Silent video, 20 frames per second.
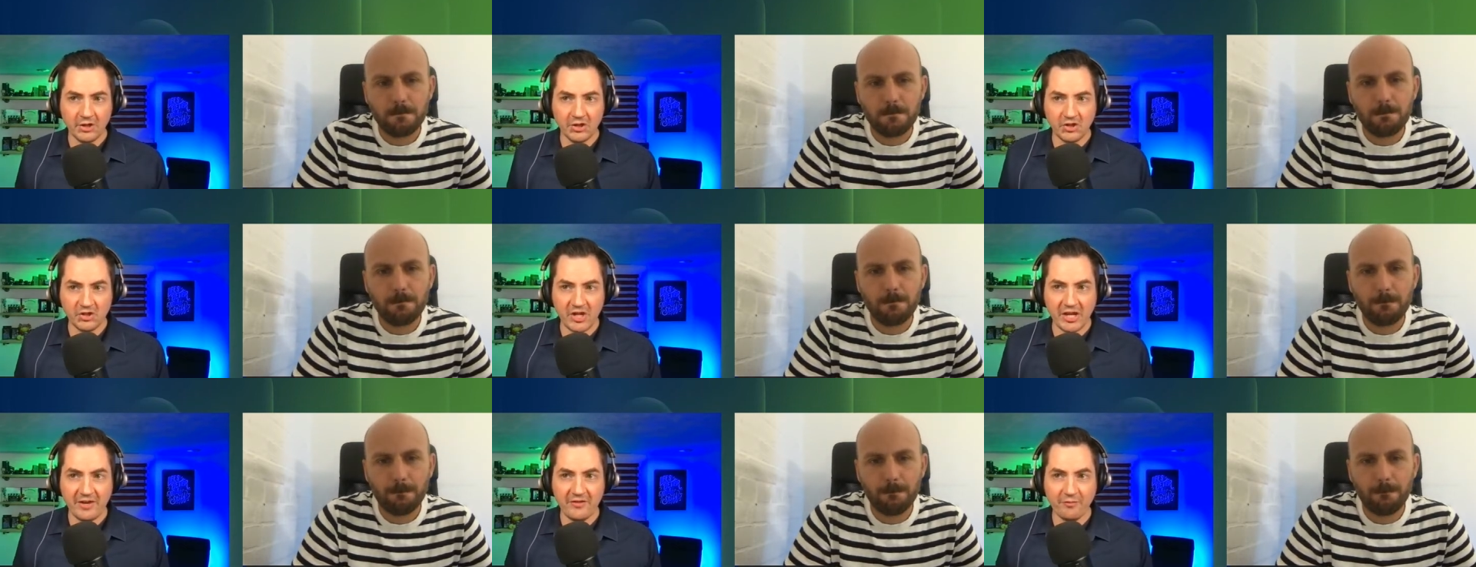
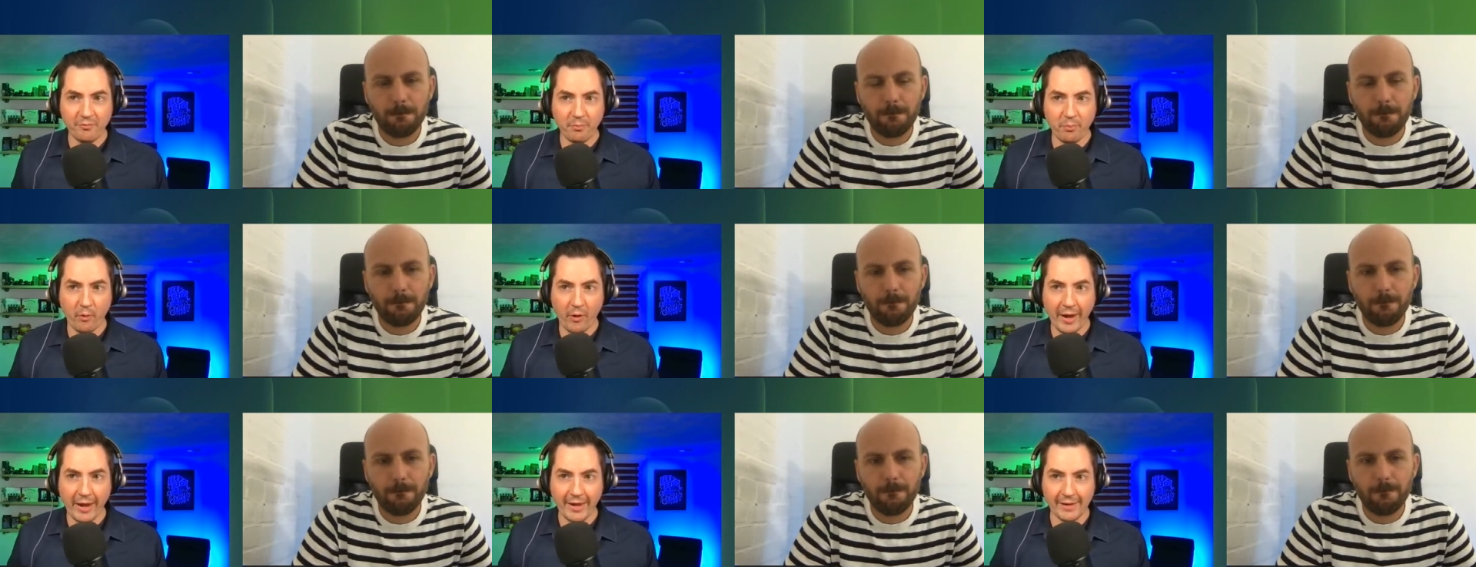Speaker 1: chief
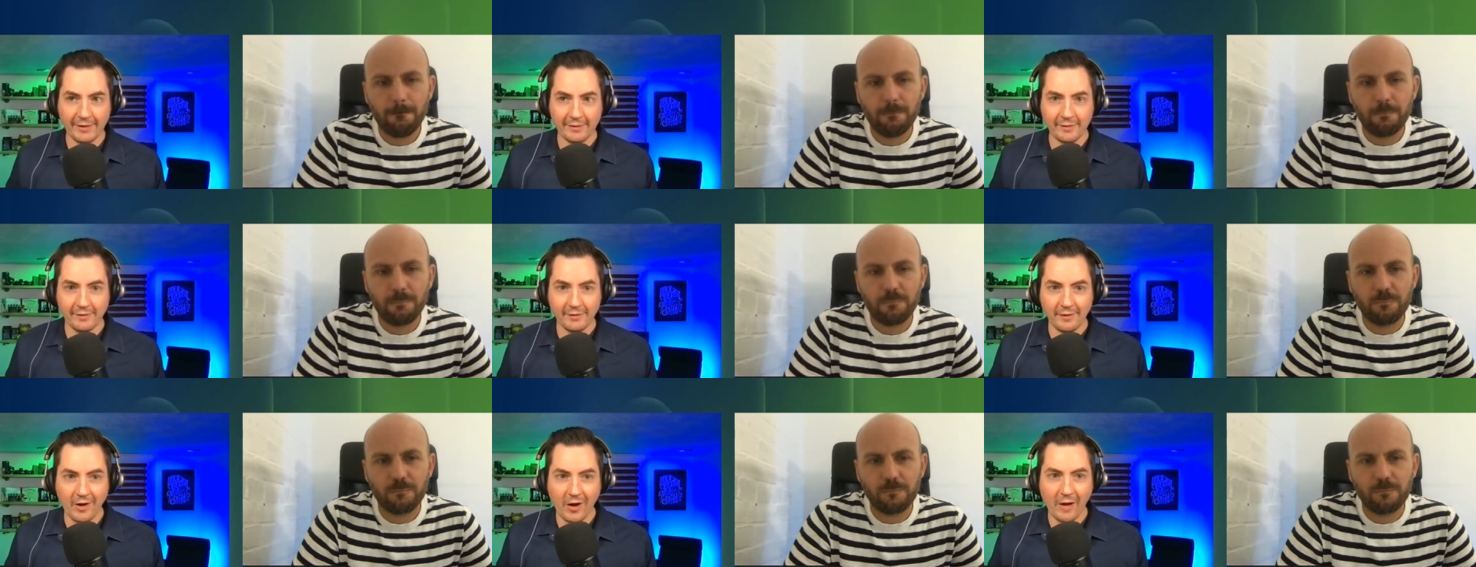brand
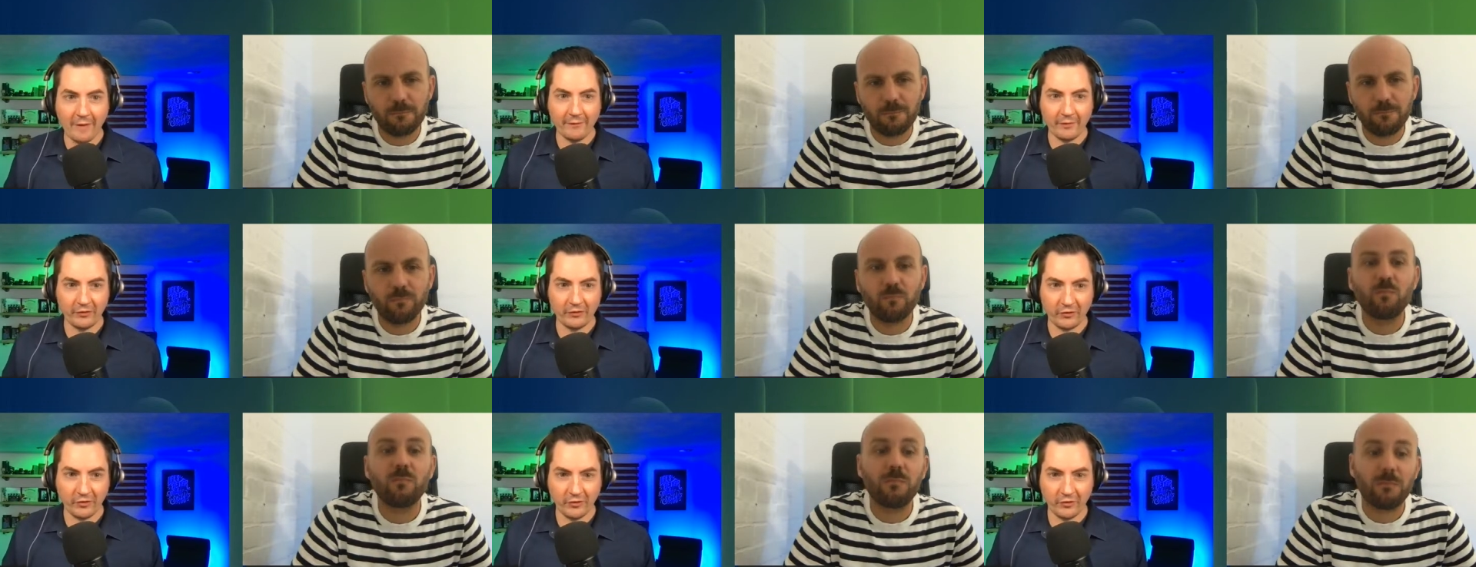
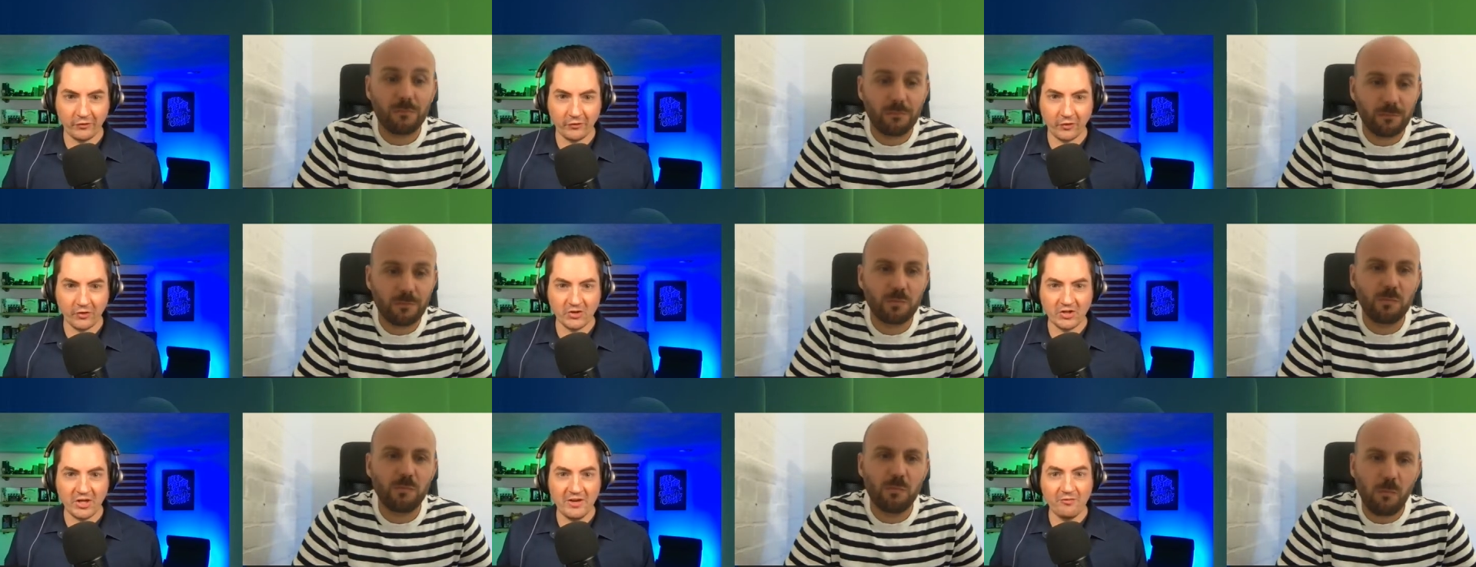officers
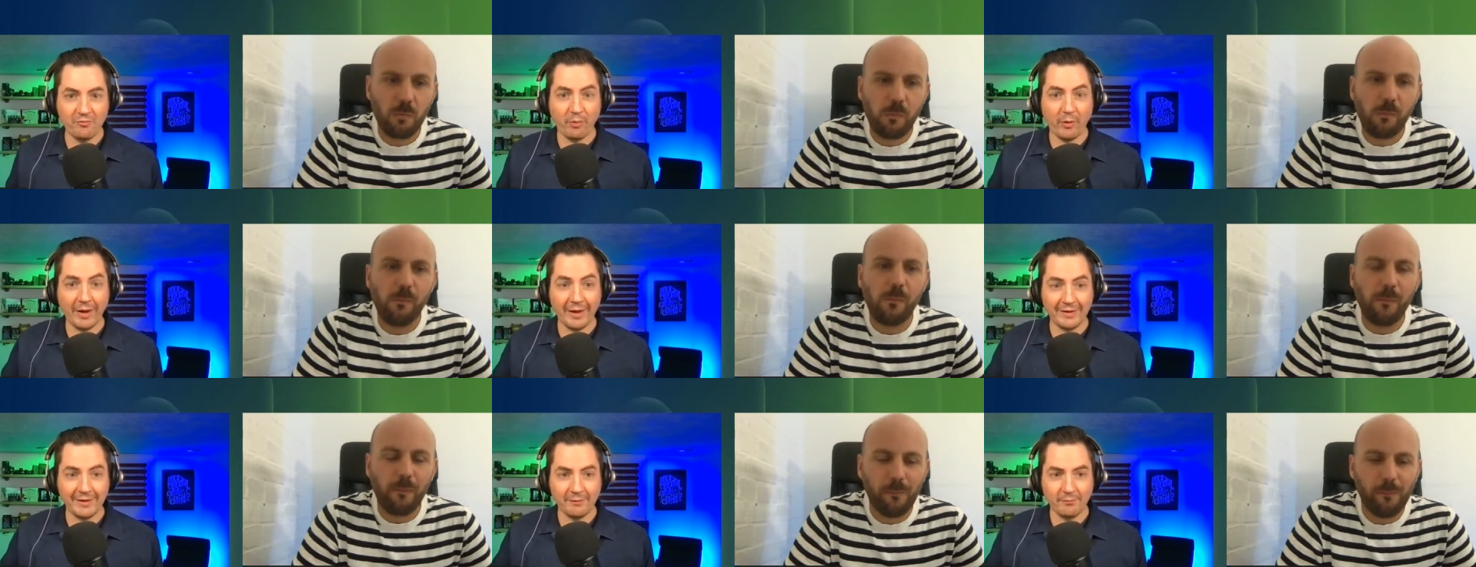or chief
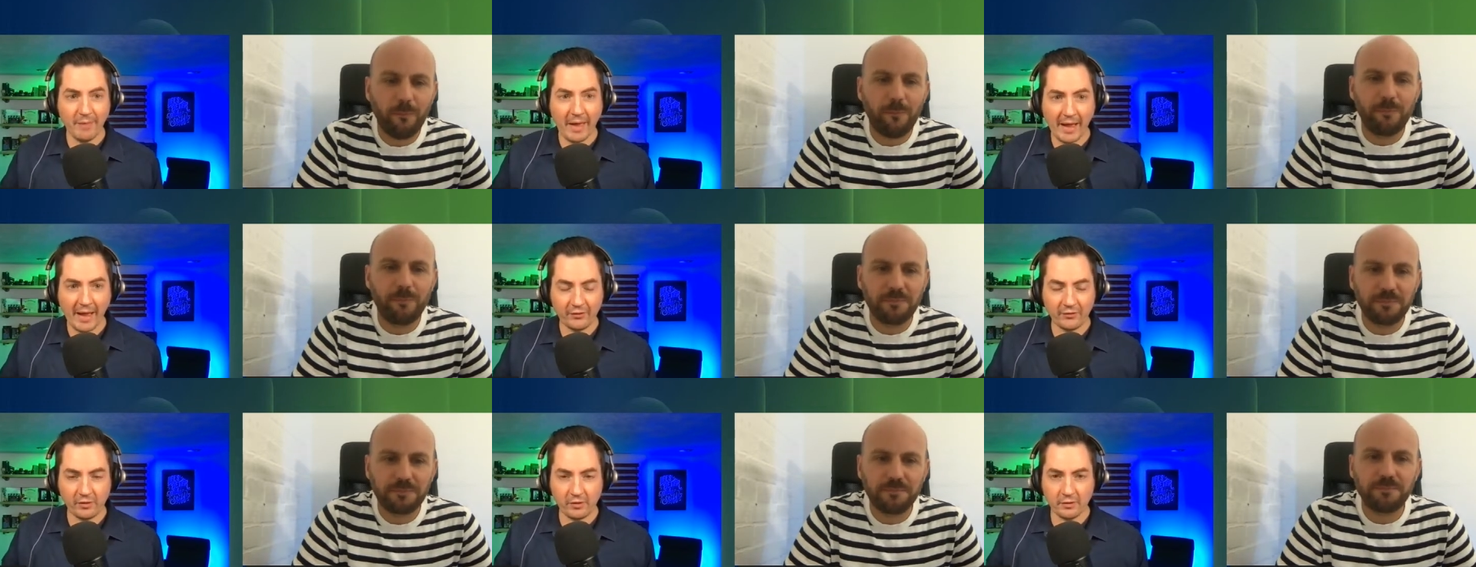brand
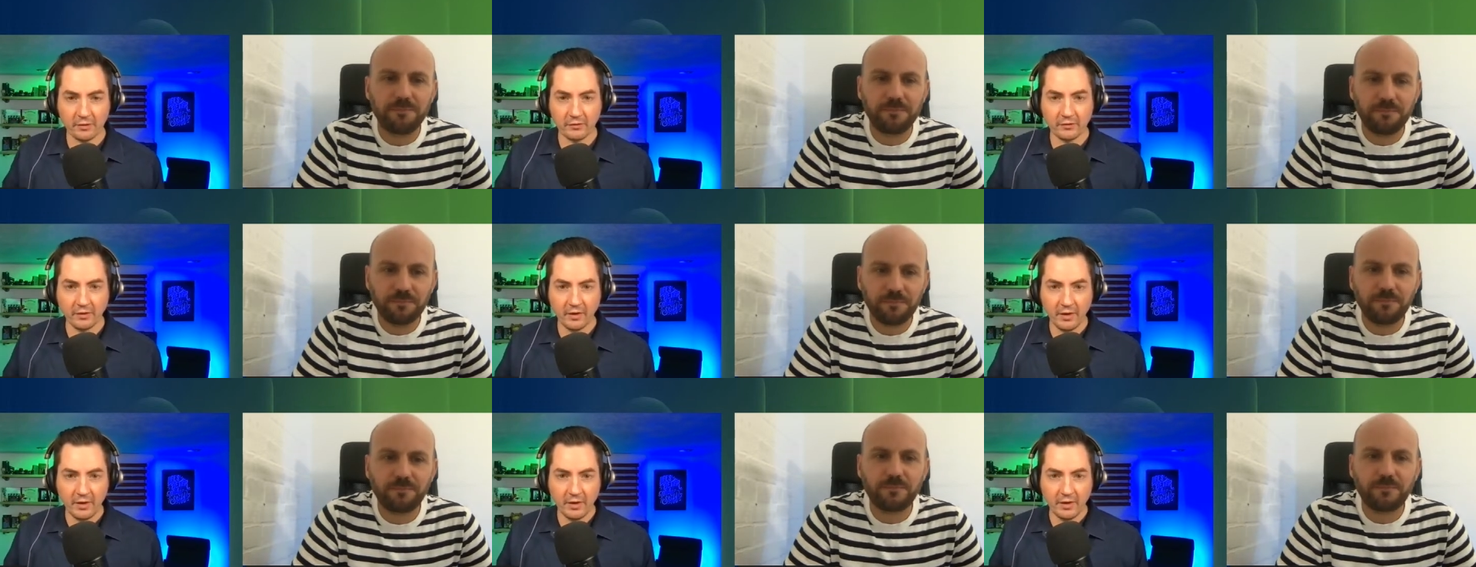ambassadors